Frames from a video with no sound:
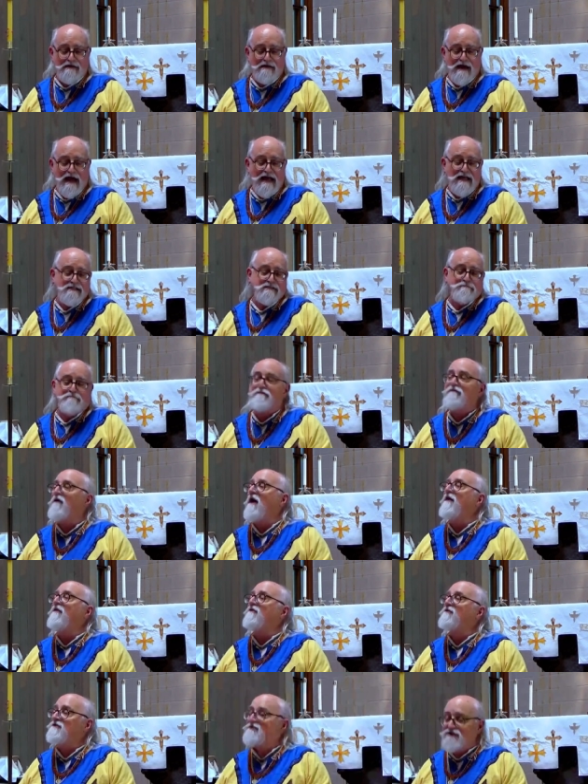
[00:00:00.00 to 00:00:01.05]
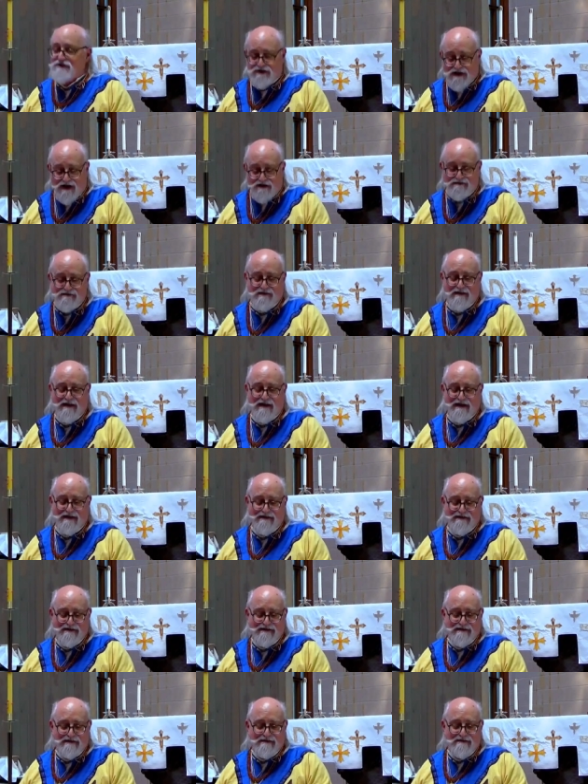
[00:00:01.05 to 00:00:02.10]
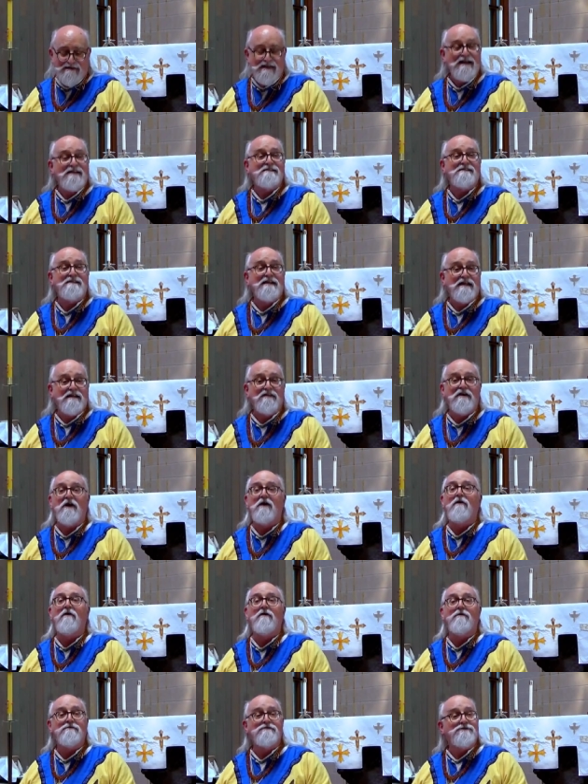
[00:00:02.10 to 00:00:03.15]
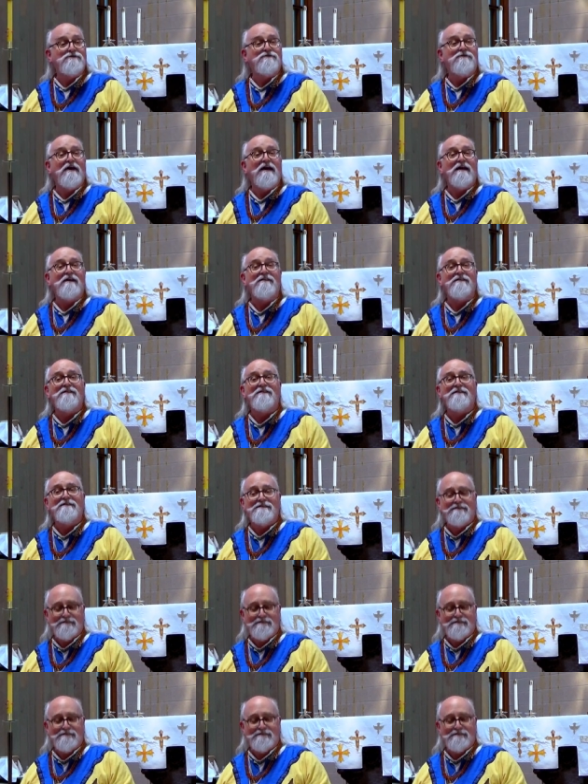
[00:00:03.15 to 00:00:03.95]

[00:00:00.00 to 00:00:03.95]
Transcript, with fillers: as brothers tussling, testing their own strength.